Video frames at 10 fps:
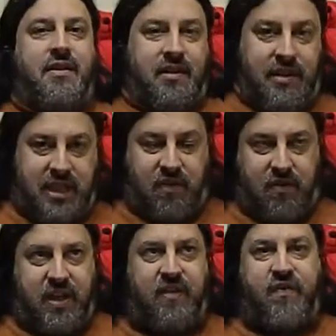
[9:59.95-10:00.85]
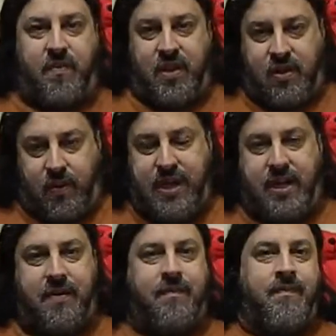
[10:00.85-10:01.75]
literally from the
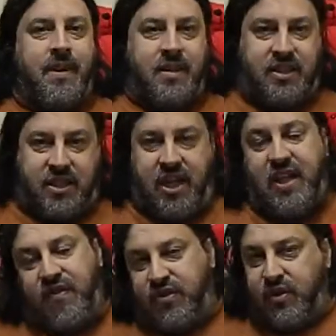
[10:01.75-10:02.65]
Greek, study of the